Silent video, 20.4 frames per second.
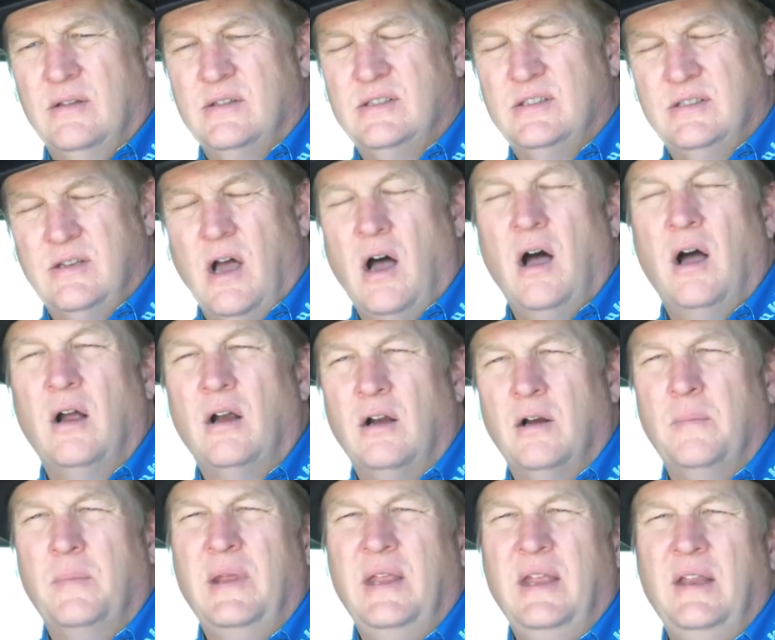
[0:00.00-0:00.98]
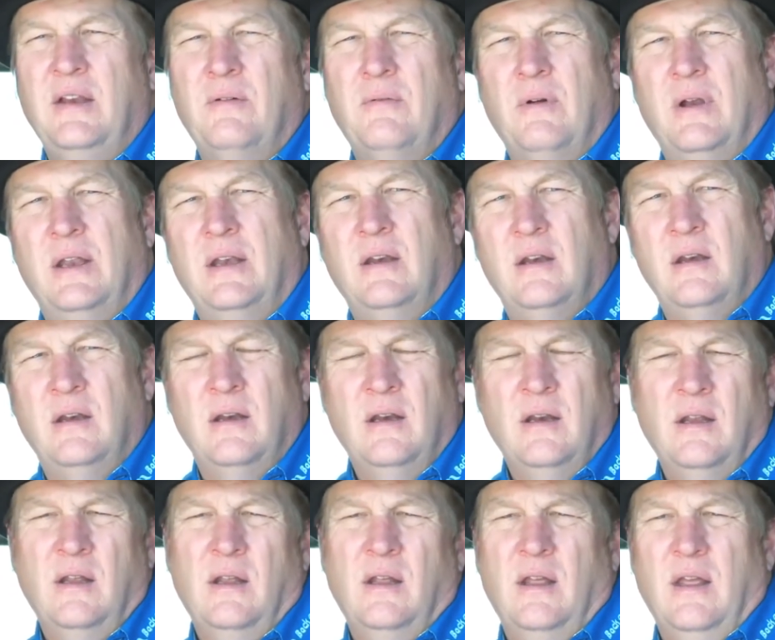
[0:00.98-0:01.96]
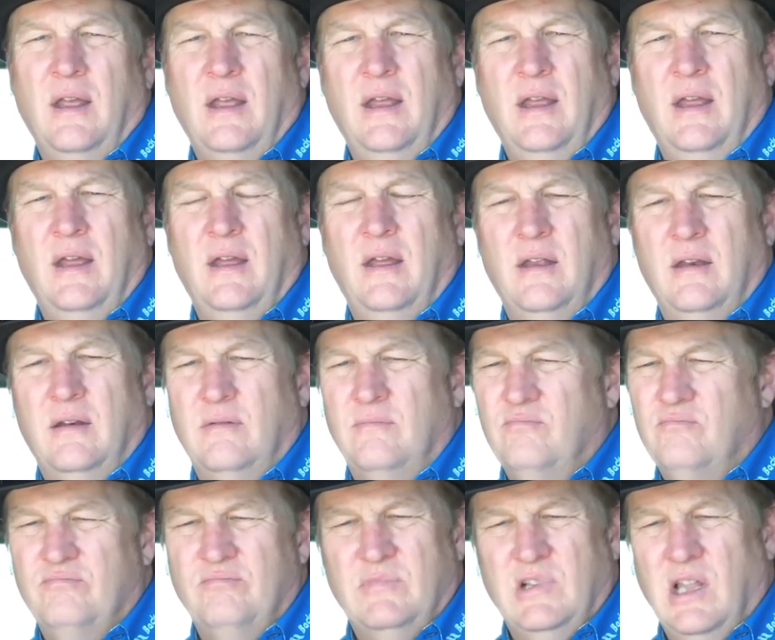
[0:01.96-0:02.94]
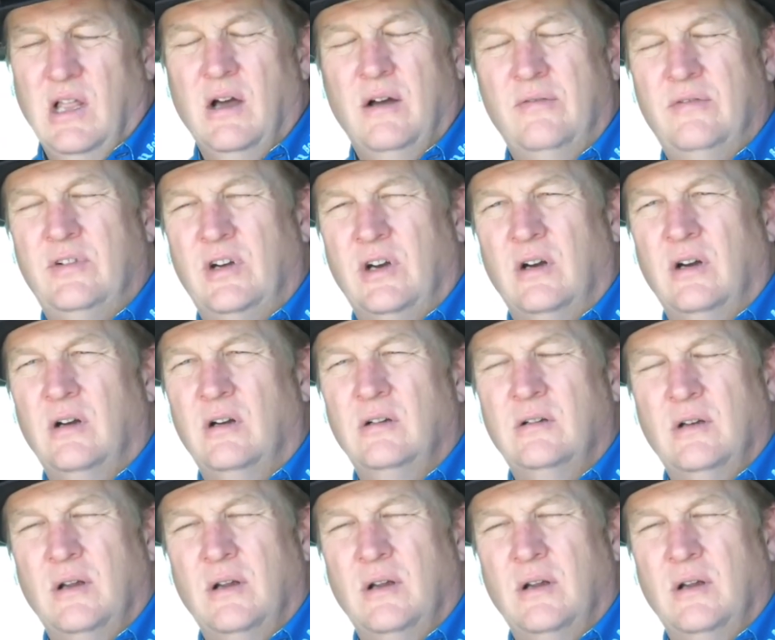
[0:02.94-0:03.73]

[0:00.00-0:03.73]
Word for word: saw her being ridden, and loved her.